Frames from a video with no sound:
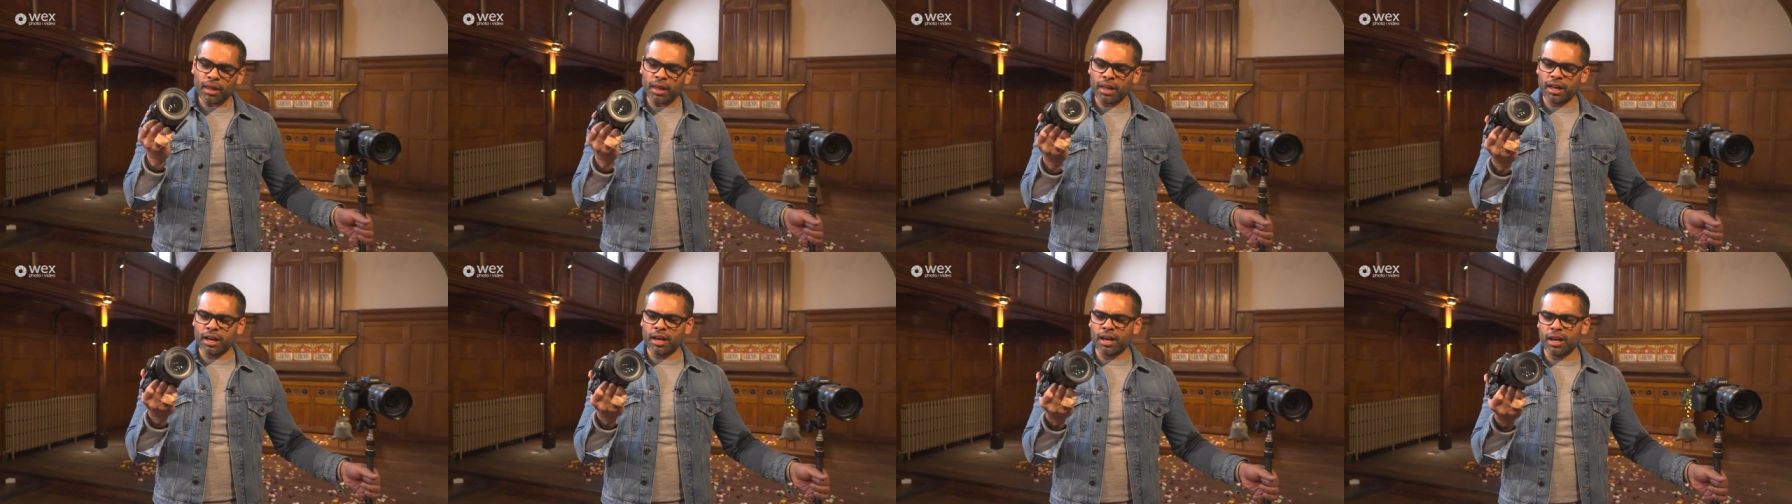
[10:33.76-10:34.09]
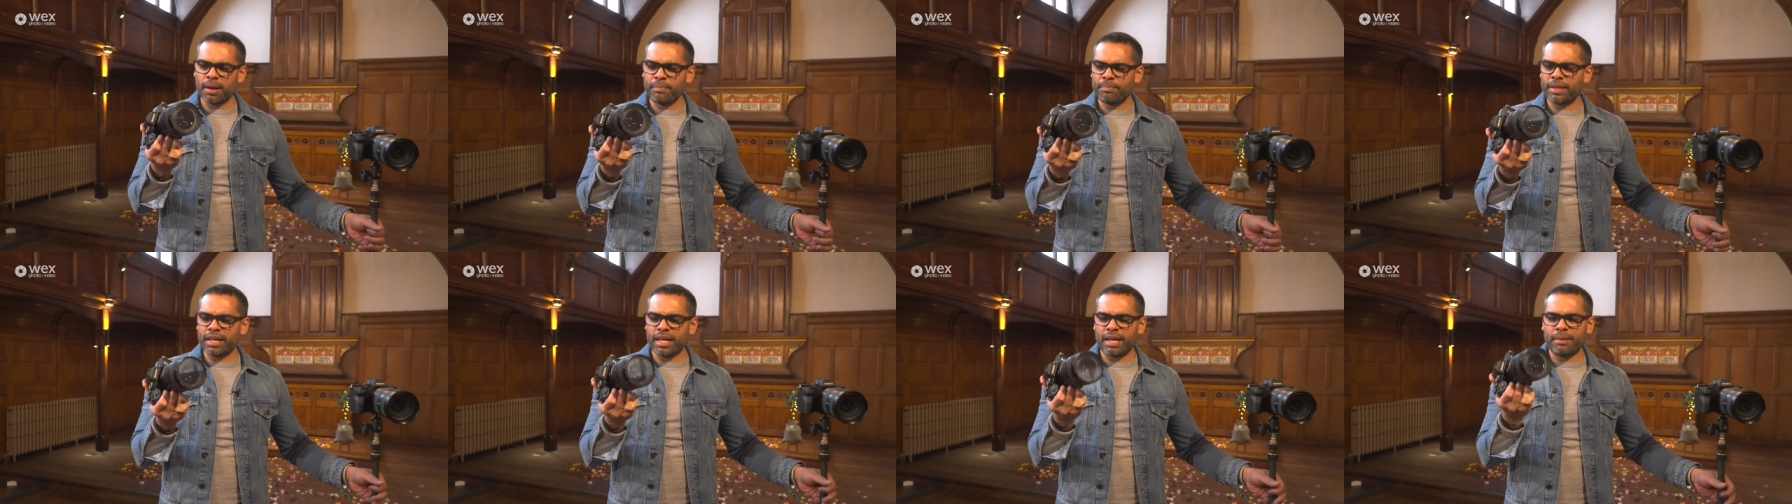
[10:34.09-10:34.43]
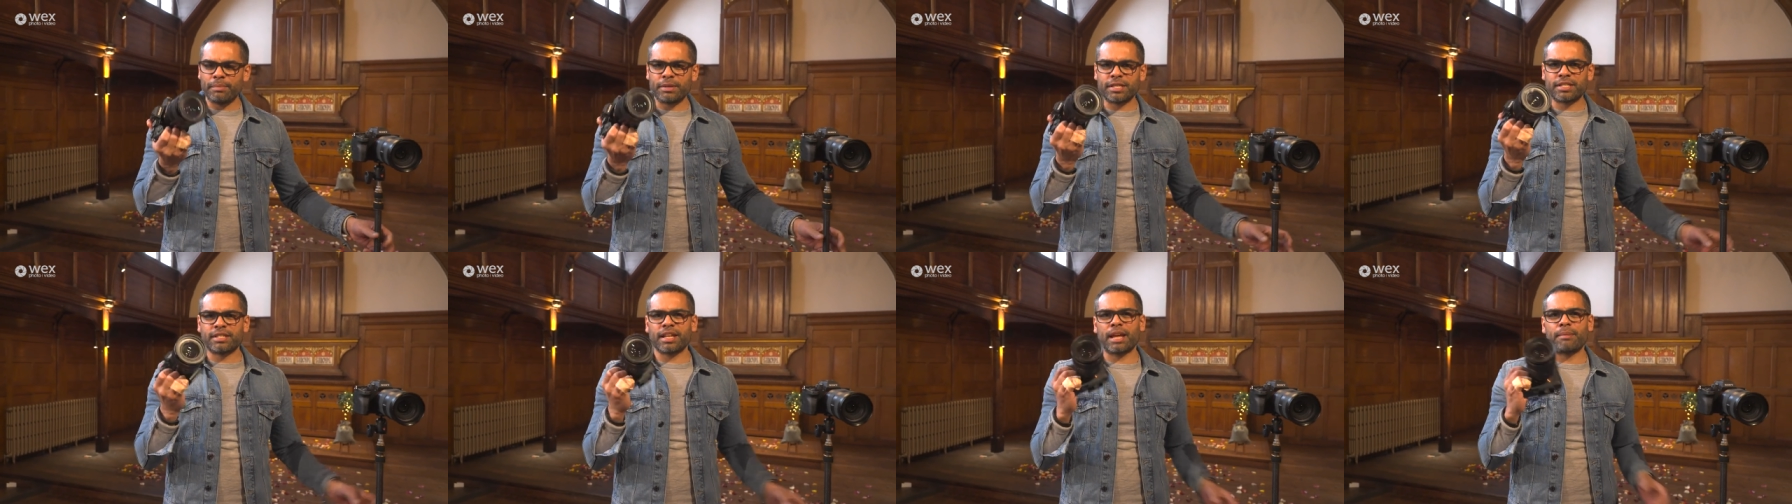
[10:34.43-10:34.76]
um, the
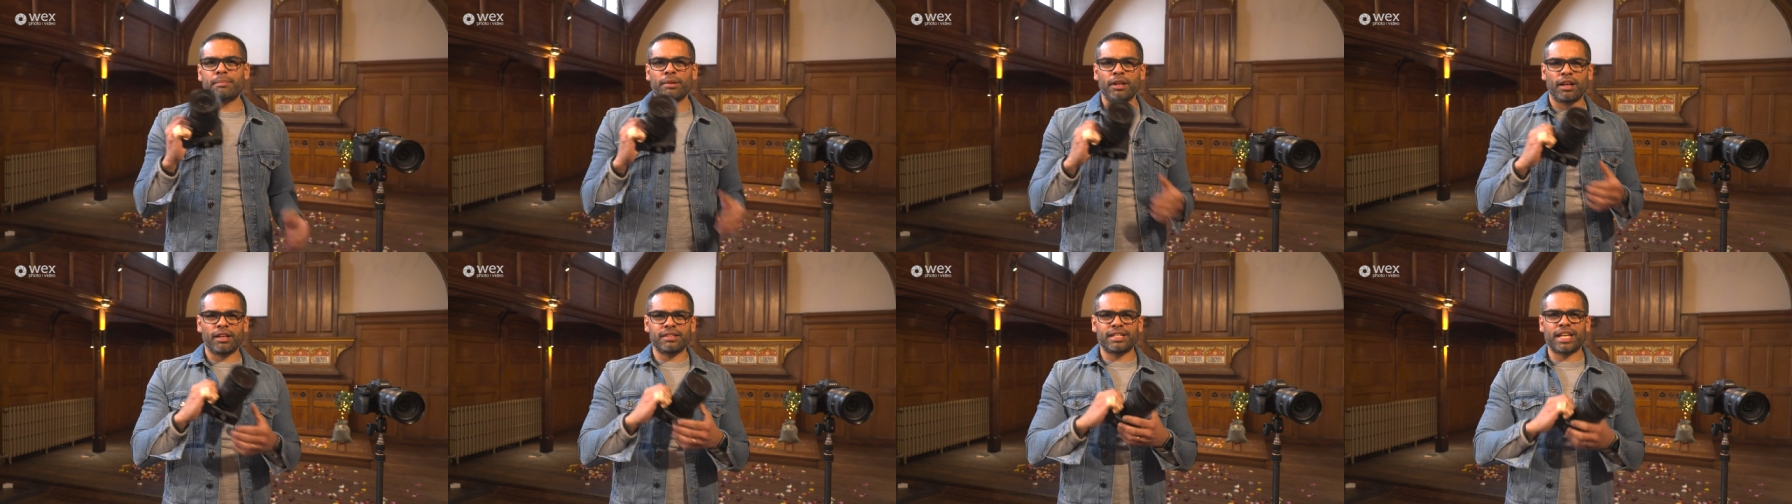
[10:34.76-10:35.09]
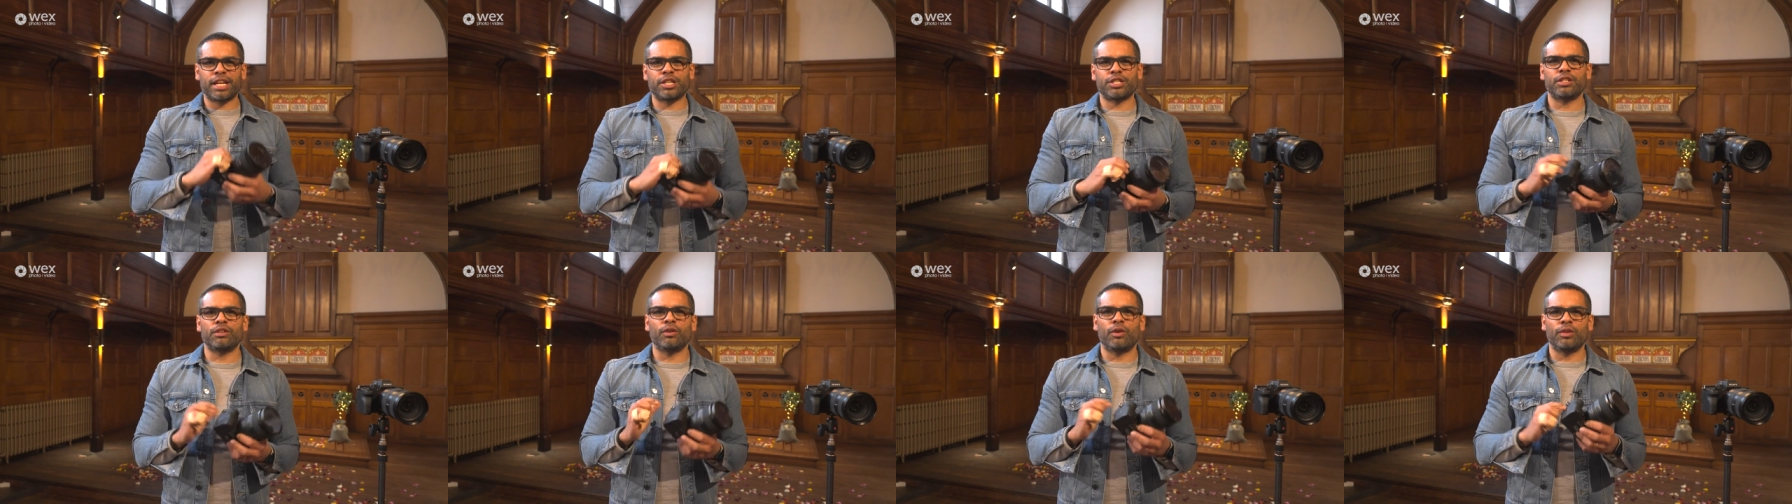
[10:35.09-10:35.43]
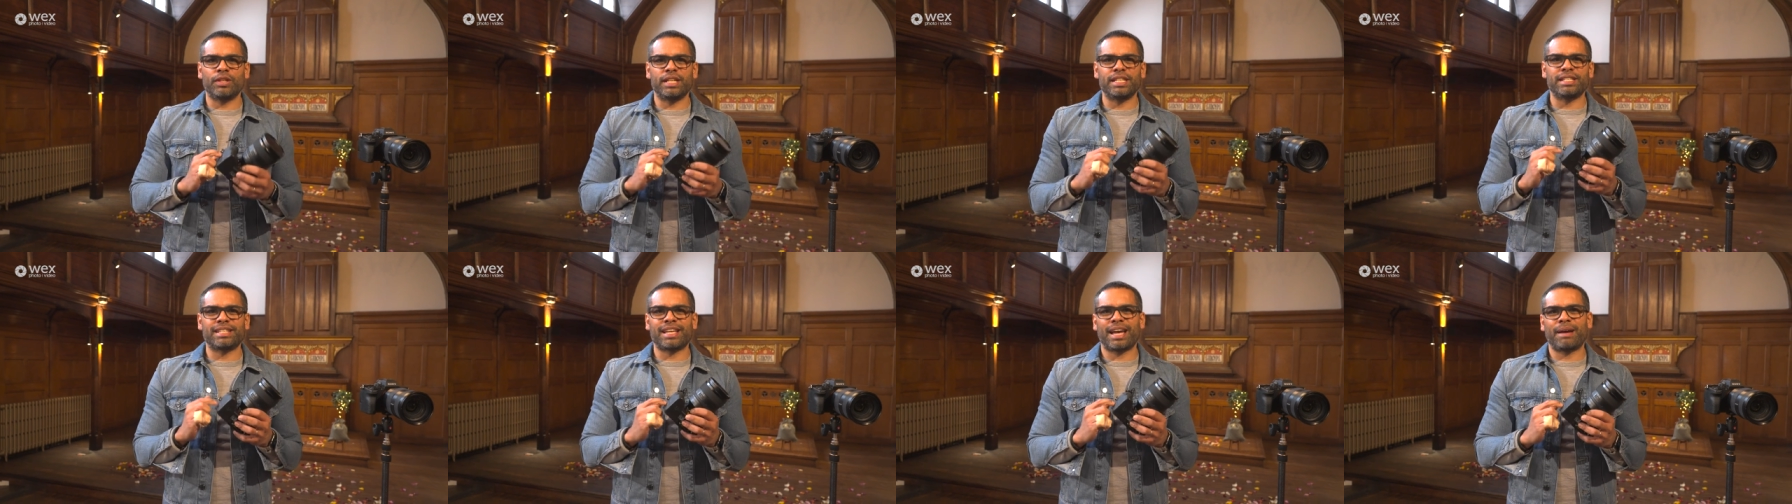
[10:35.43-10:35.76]
image stabilization
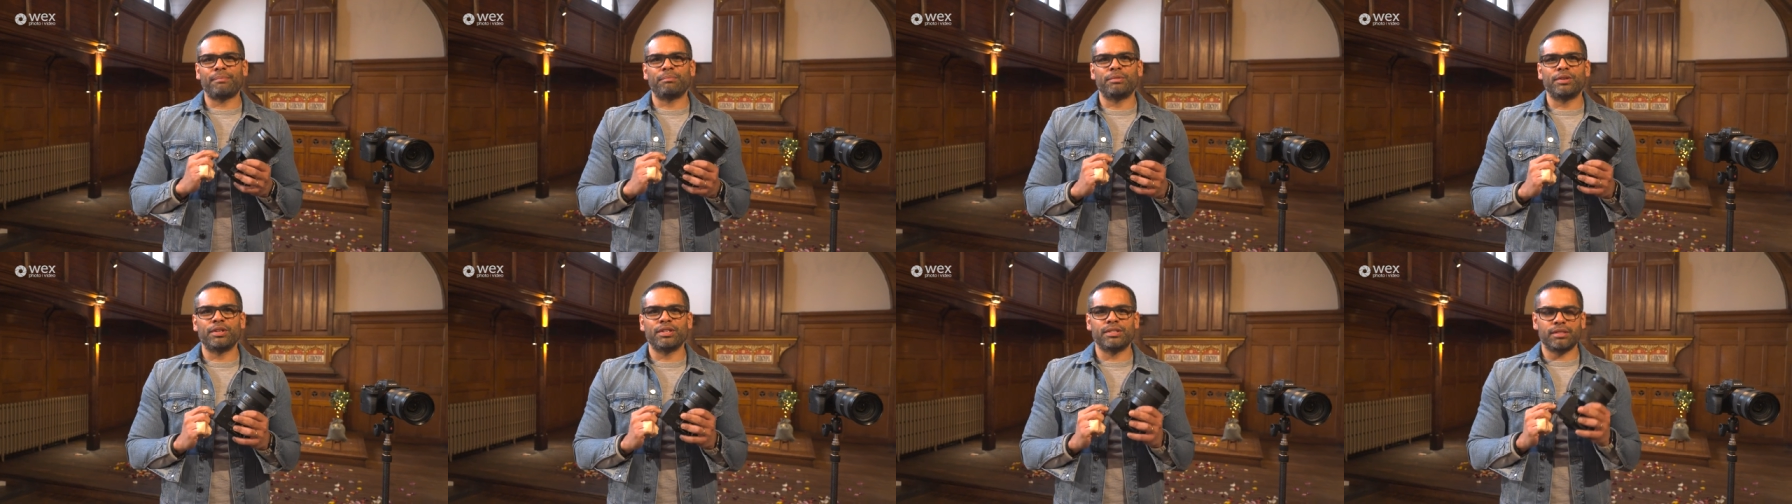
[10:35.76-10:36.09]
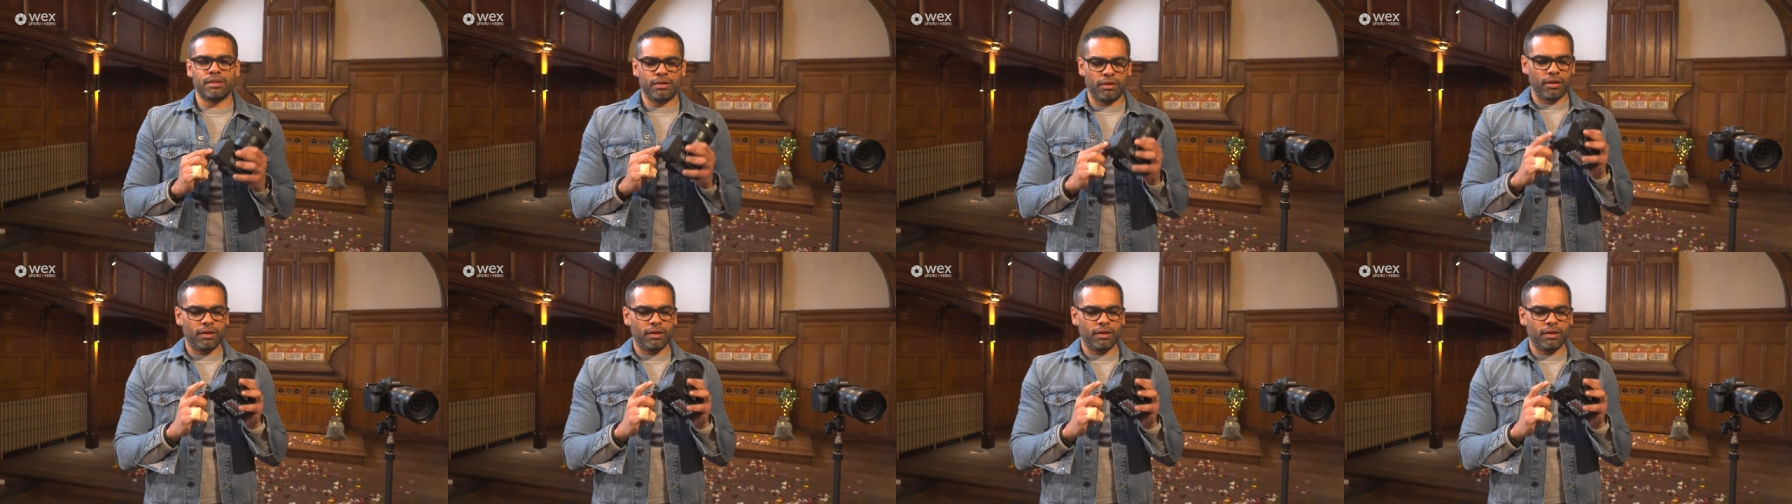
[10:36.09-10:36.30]
on these cameras,